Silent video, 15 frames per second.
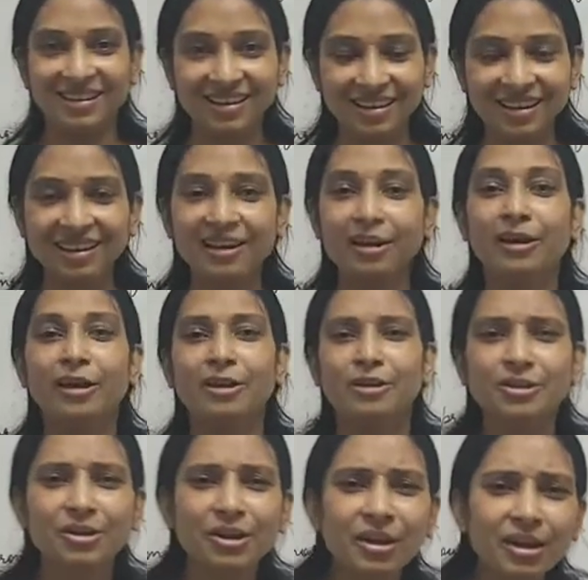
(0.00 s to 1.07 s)
Clear?
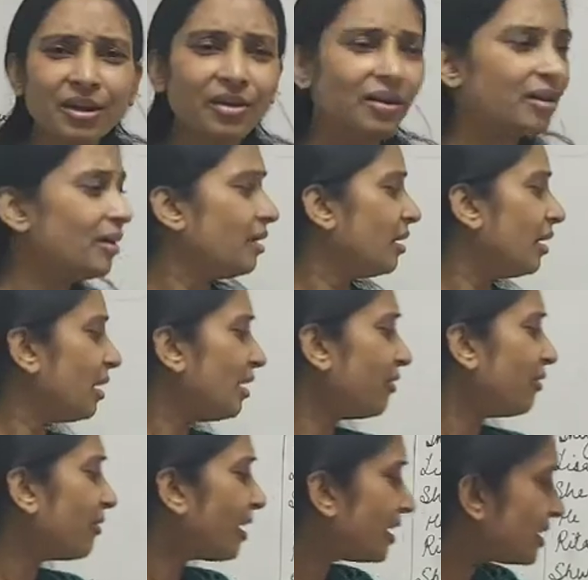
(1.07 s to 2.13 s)
So here,
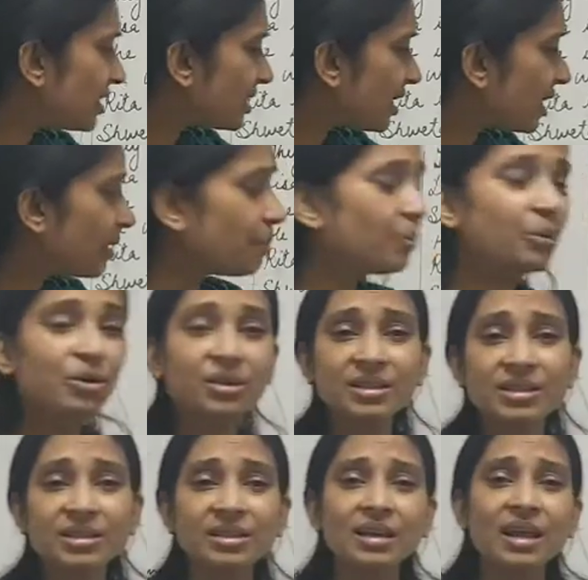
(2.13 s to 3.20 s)
if I take
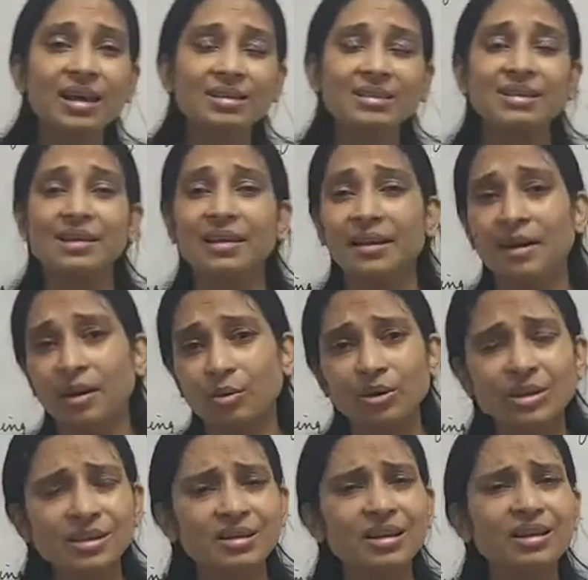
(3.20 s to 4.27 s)
person as a noun,
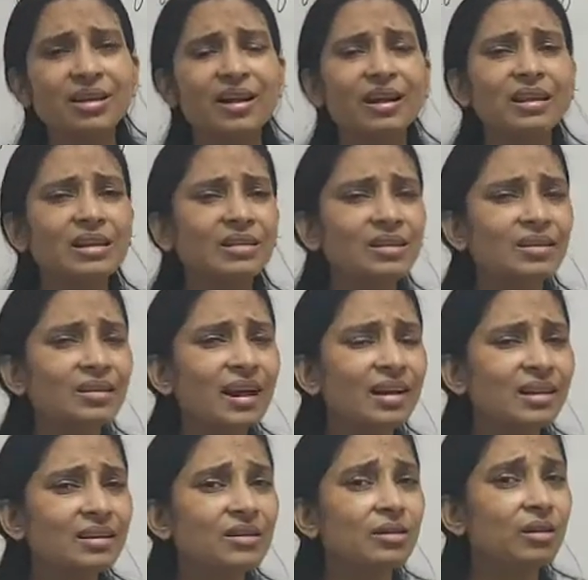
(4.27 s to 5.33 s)
is there
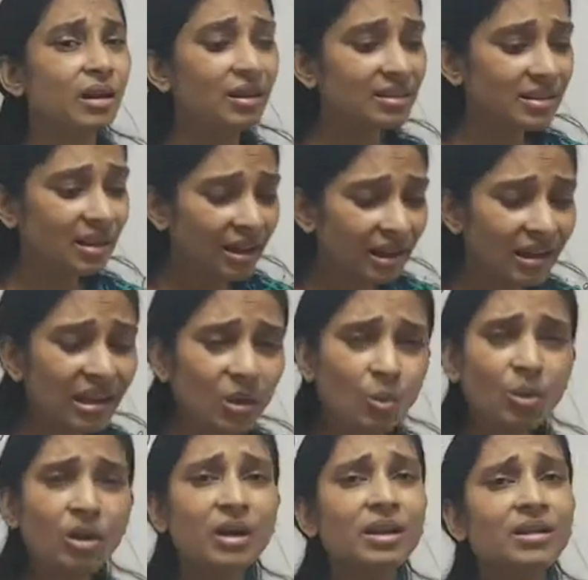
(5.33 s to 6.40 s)
any
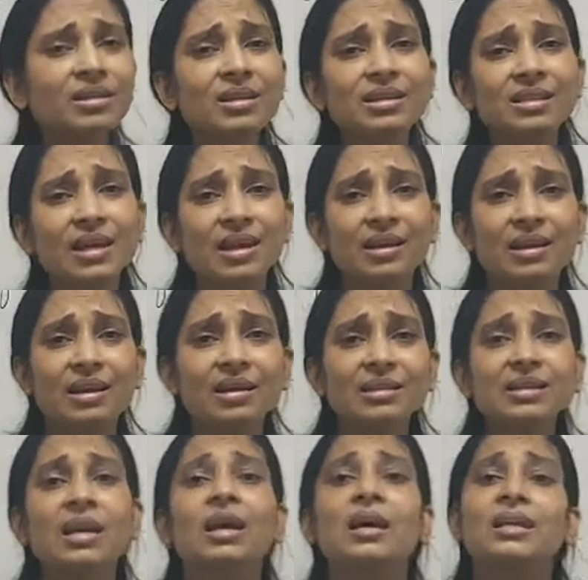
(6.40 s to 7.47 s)
word in the sentence
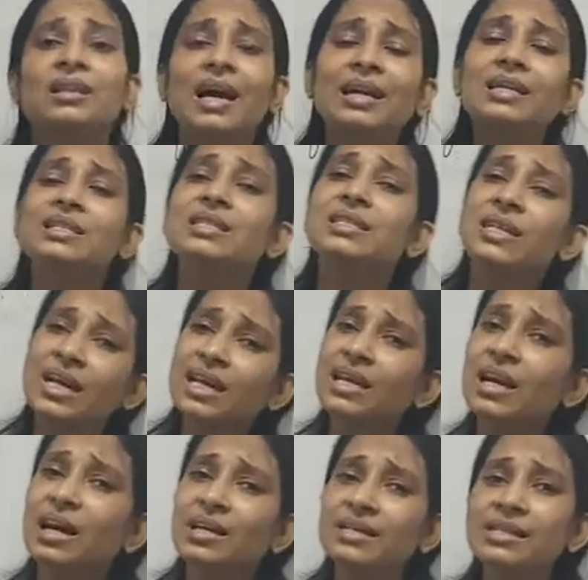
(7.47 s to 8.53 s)
that is
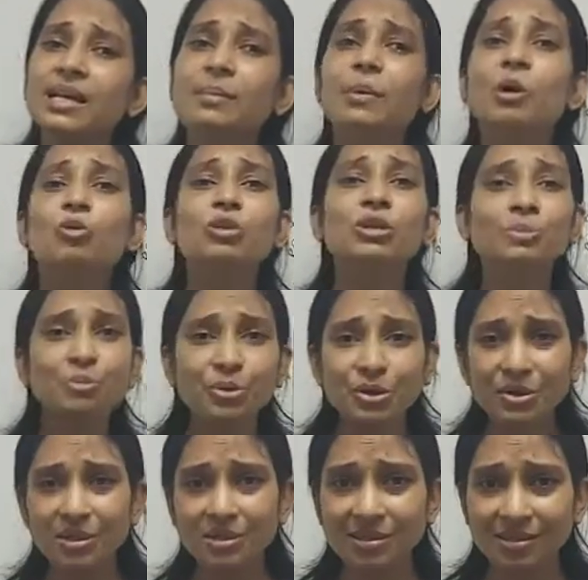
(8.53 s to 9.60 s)
telling us about the
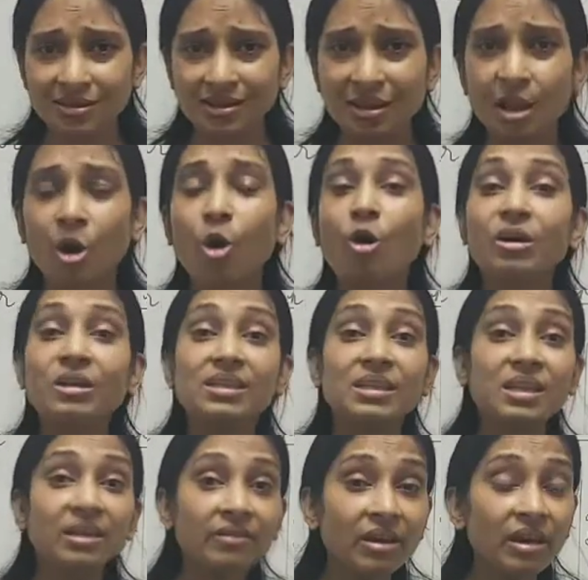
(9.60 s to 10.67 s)
person or is
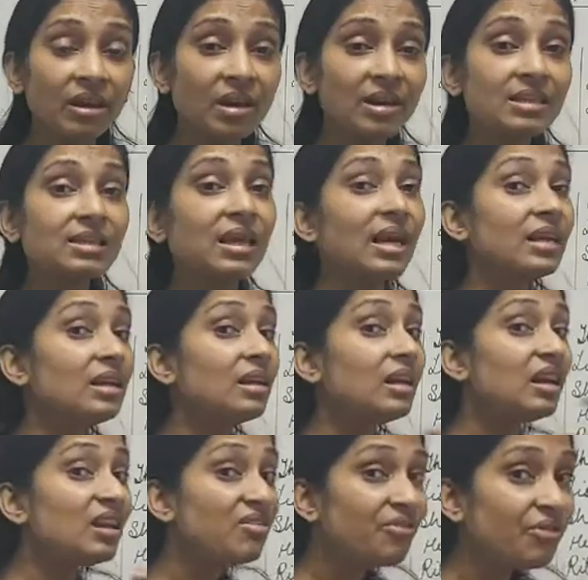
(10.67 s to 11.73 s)
giving us any
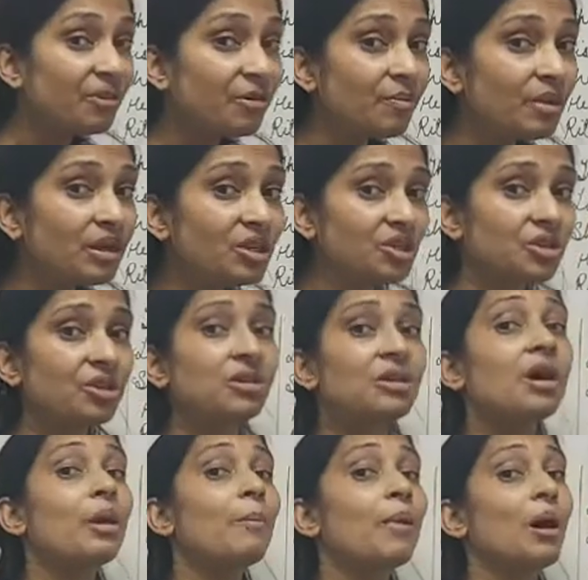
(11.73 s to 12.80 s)

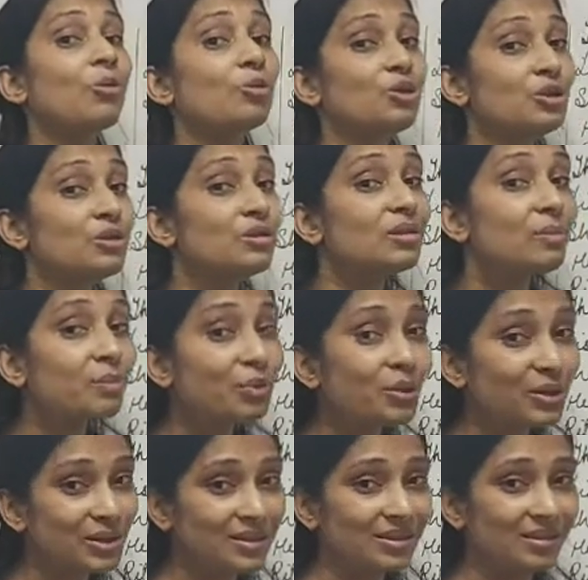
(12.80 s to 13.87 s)
information about the
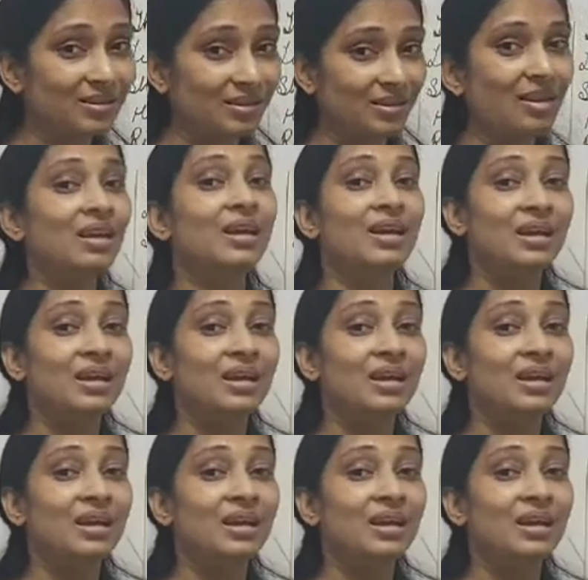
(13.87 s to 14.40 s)
person?